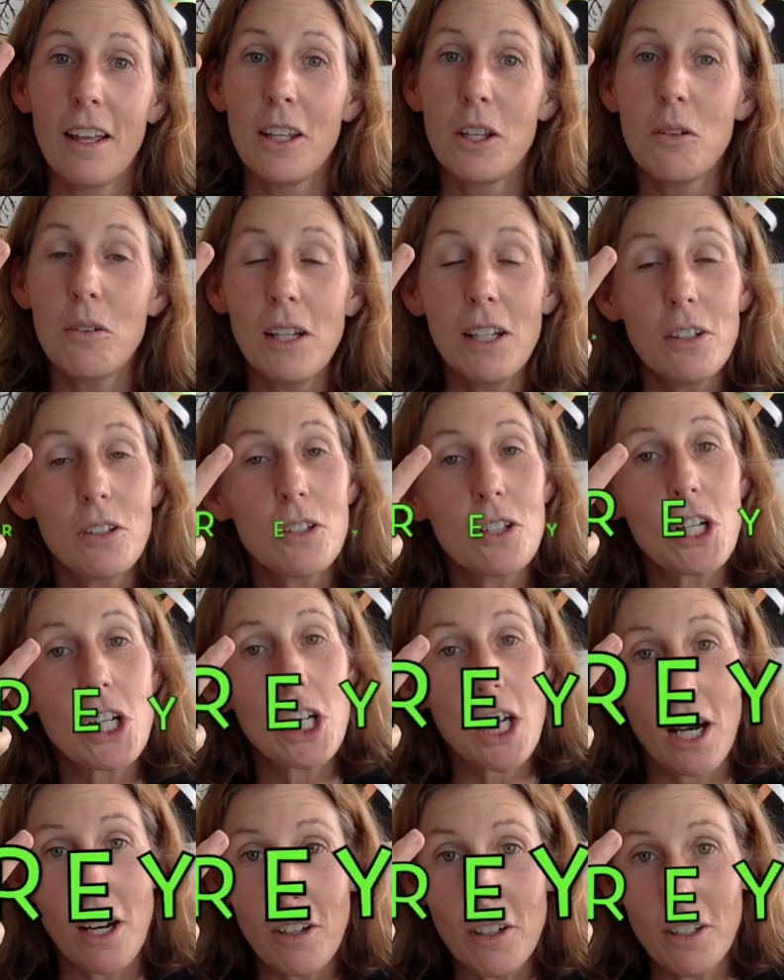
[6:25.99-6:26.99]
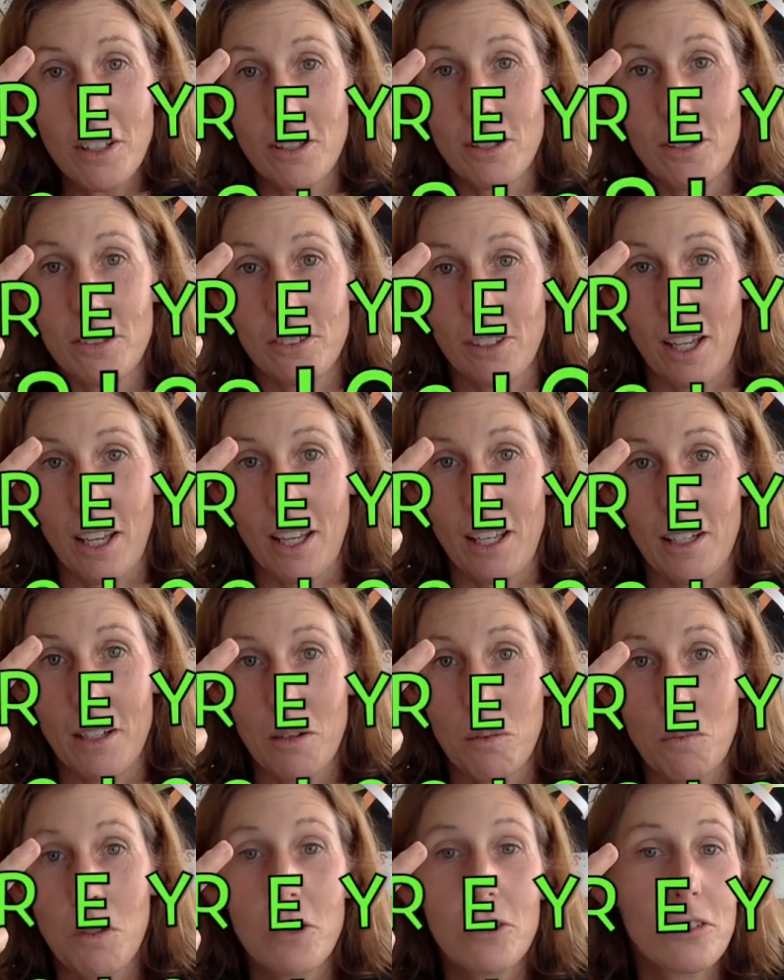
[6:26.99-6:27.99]
You need to share your design
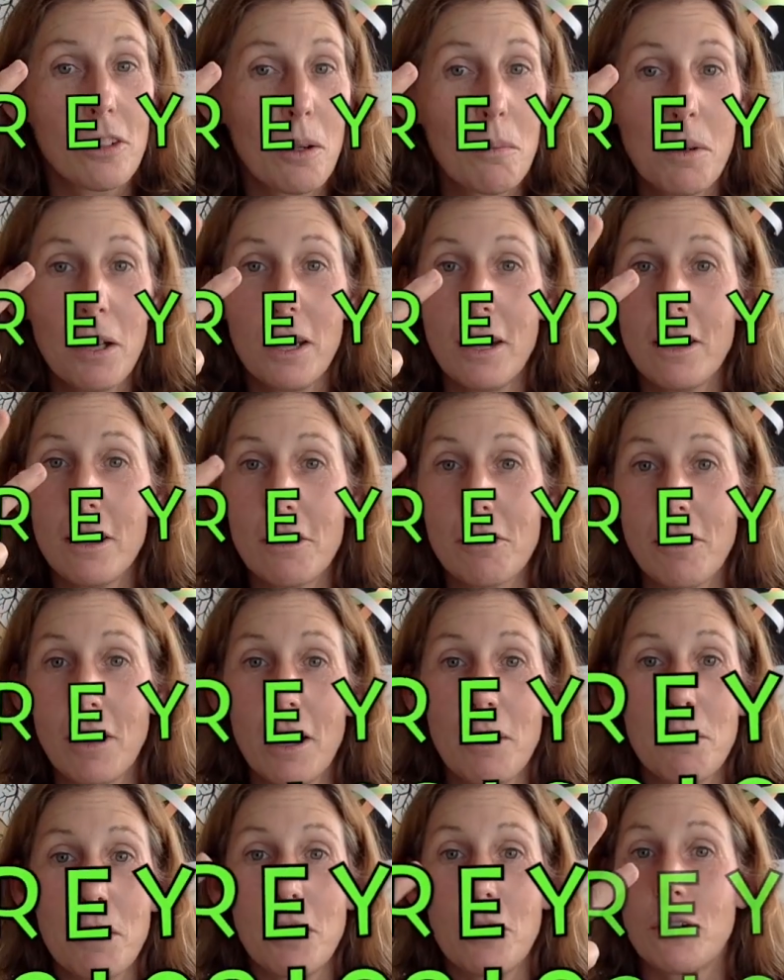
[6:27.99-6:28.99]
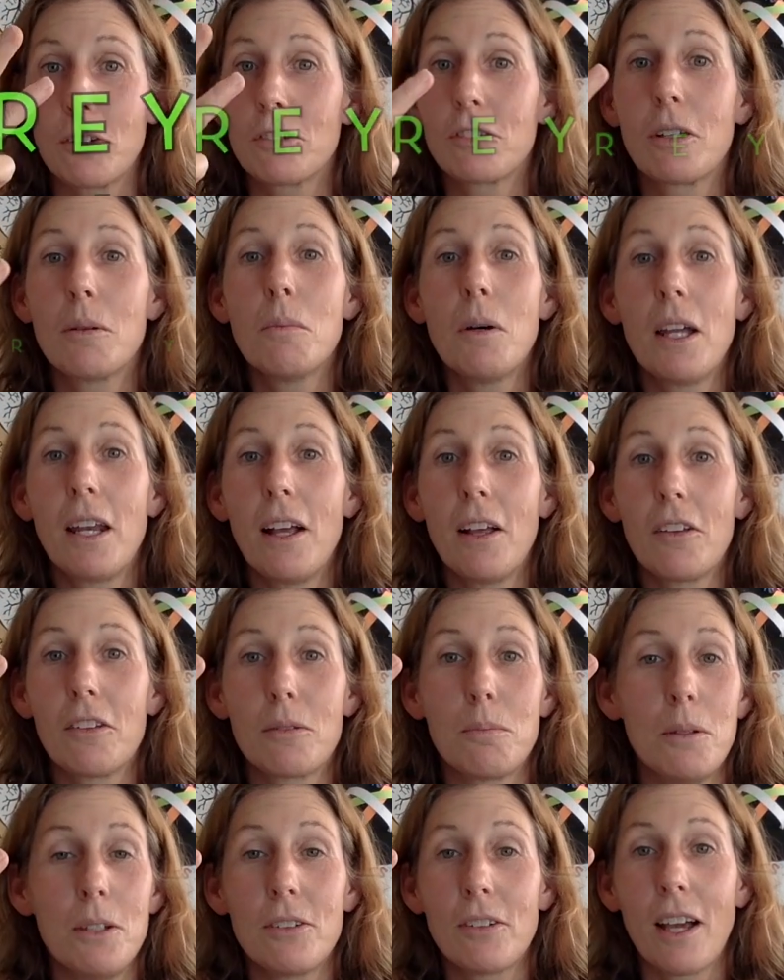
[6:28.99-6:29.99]
with someone in your family or someone
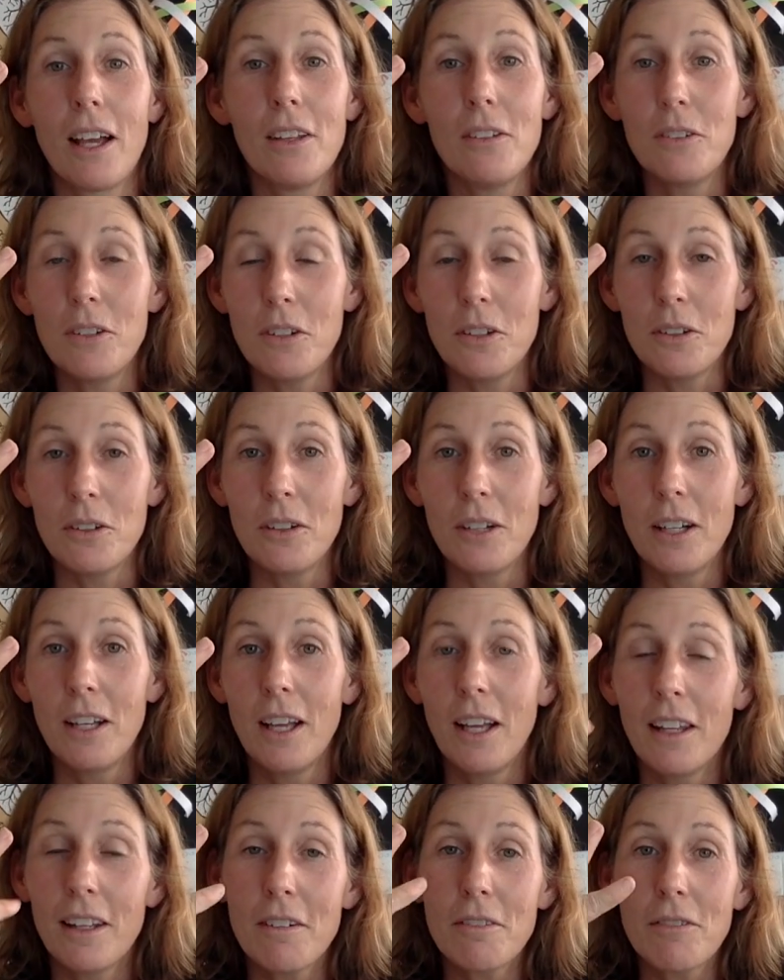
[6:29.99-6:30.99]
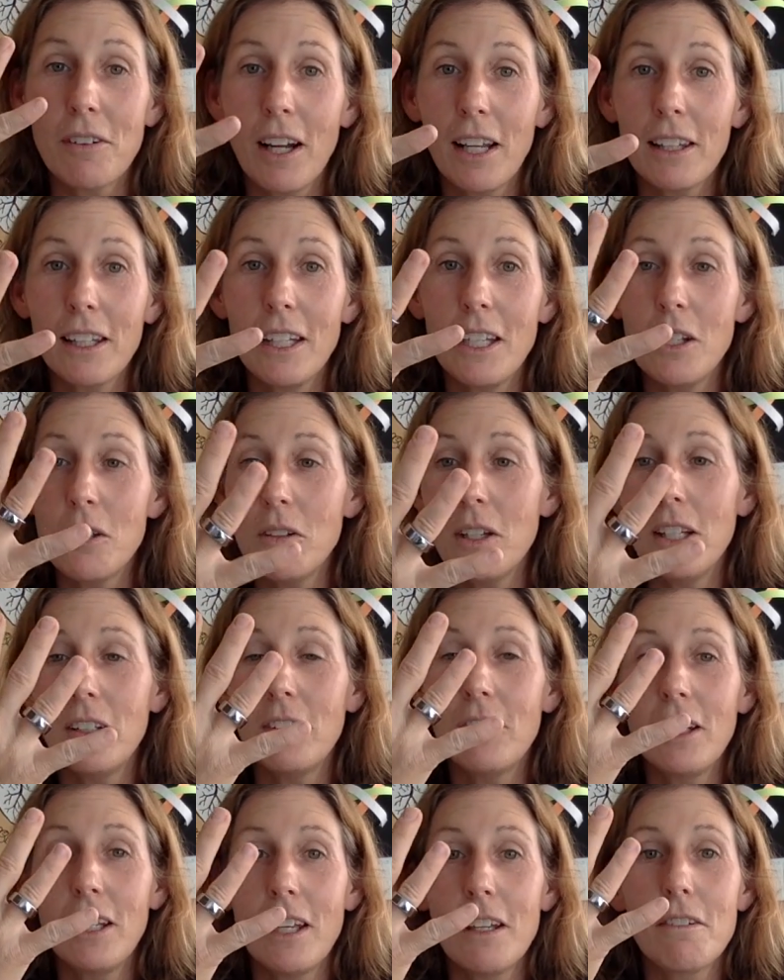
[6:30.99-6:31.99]
else besides you. And then finally, you need
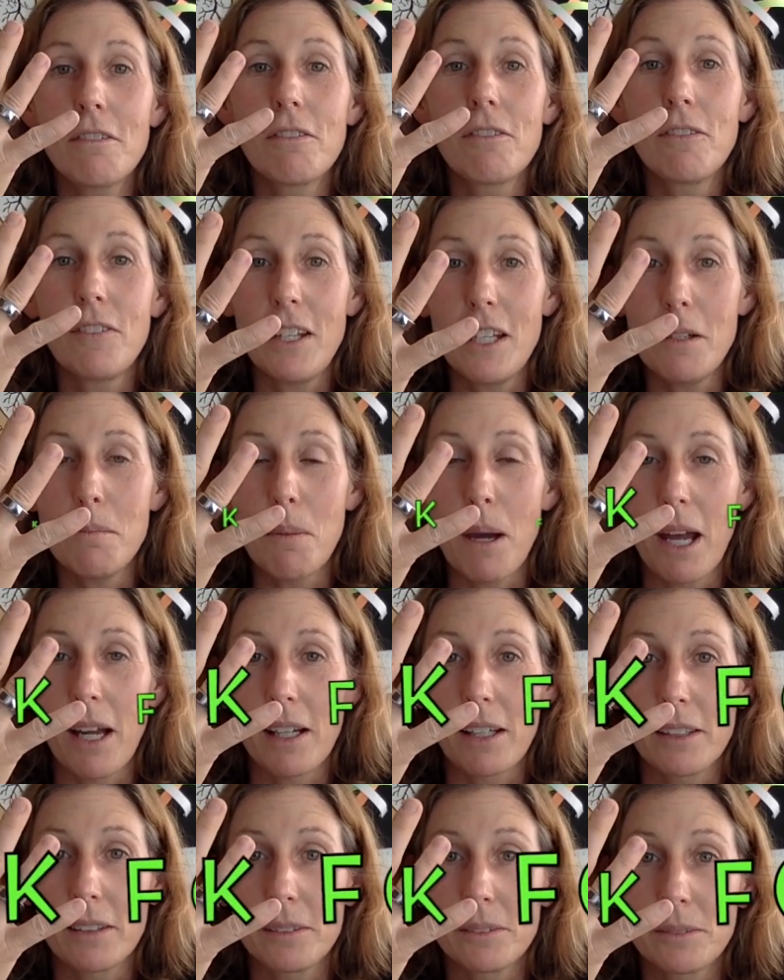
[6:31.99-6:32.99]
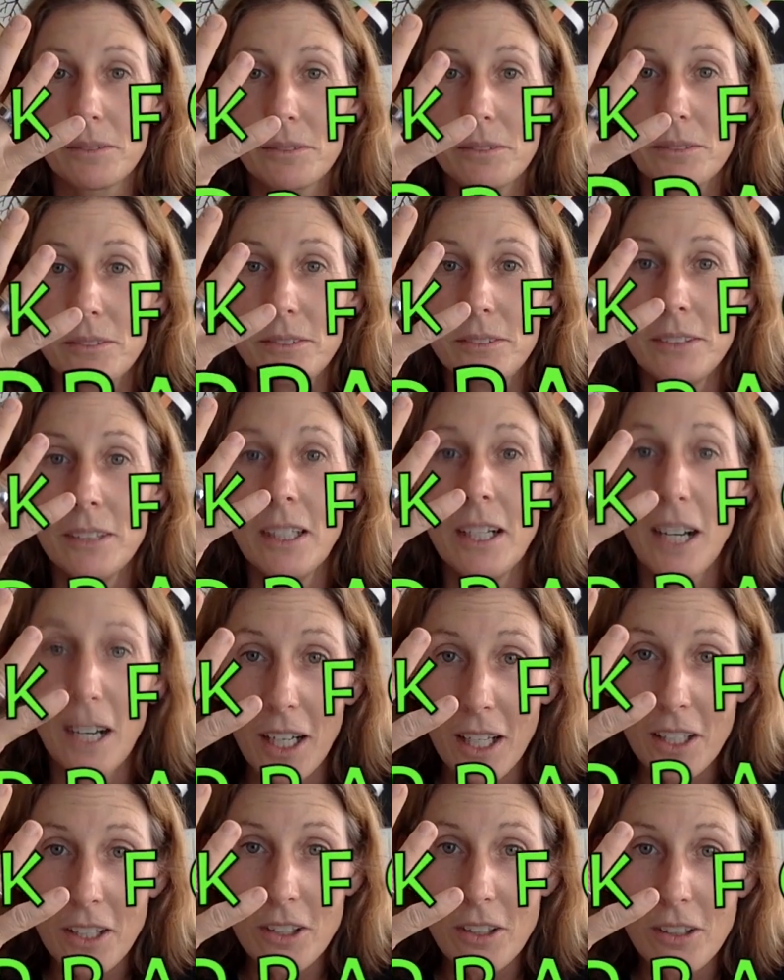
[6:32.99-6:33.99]
to get feedback
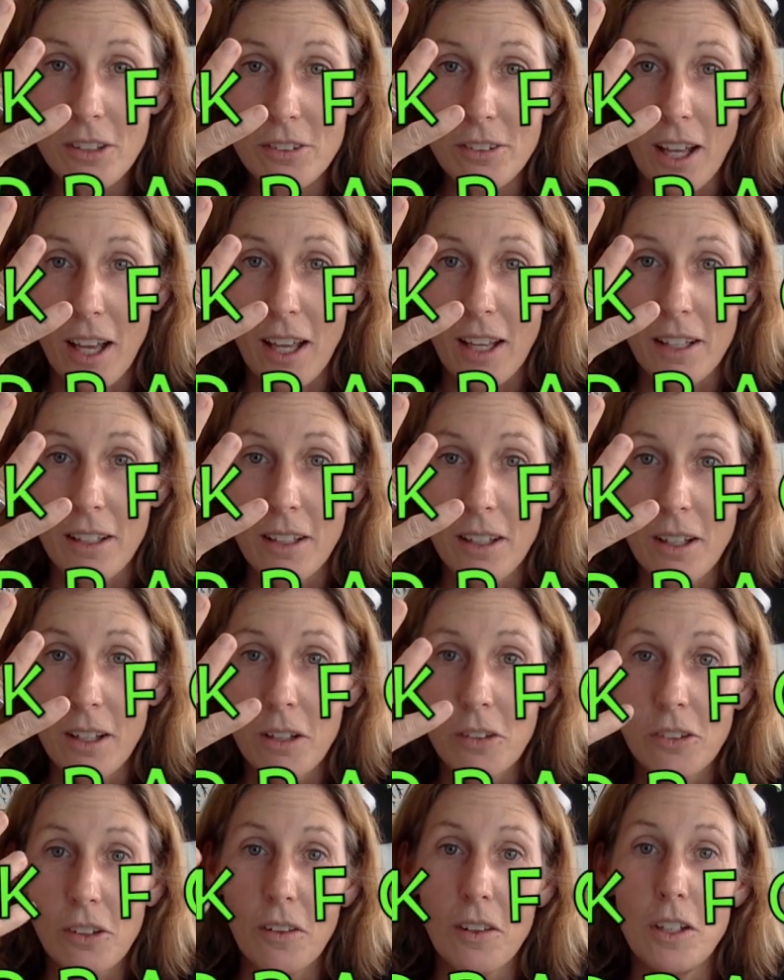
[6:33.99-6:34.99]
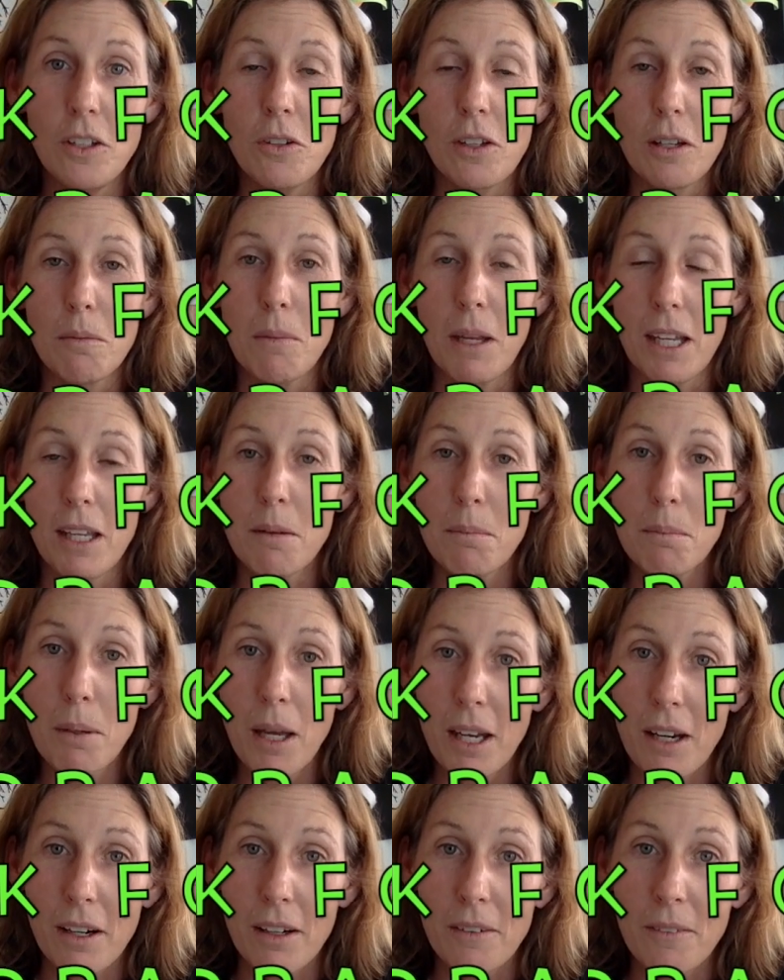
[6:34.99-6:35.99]
on your design so that you can make it
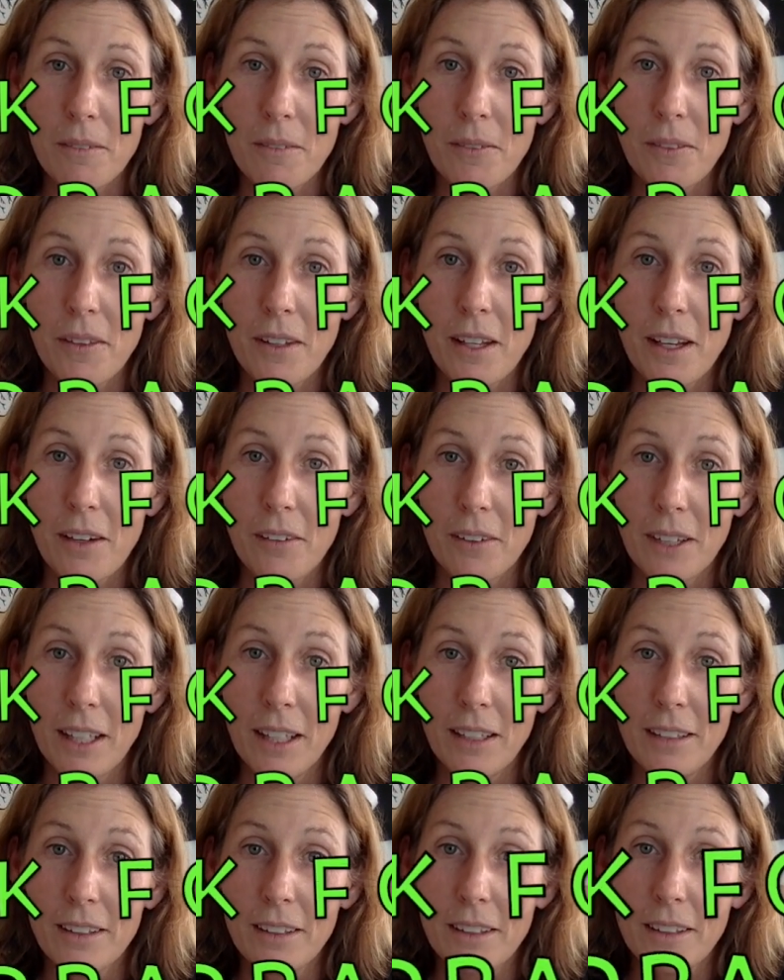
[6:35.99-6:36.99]
better. All right?